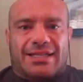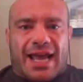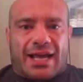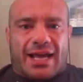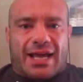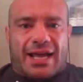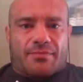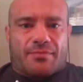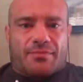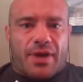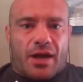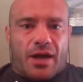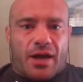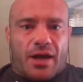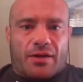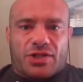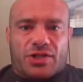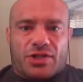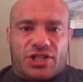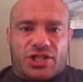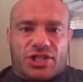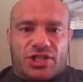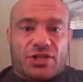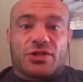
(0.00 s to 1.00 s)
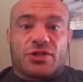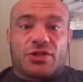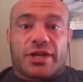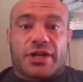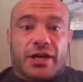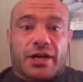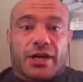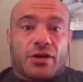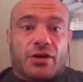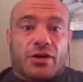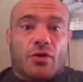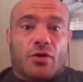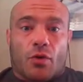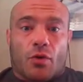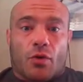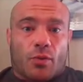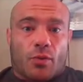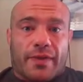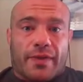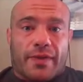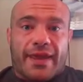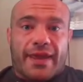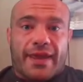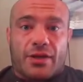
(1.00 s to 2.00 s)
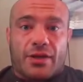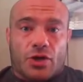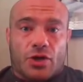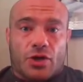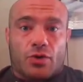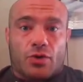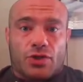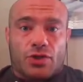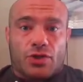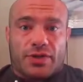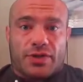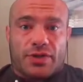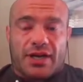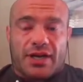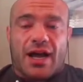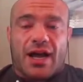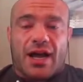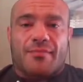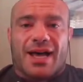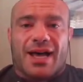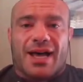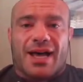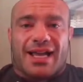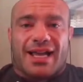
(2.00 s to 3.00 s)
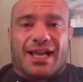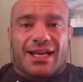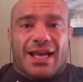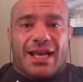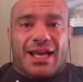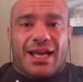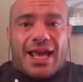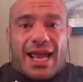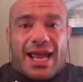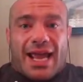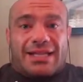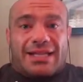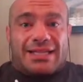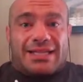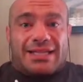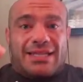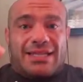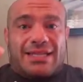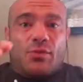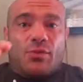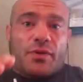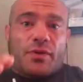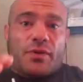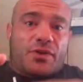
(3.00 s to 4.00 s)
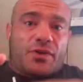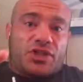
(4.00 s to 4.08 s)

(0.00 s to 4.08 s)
at uh, senior year, or when they go do the combine, and see what the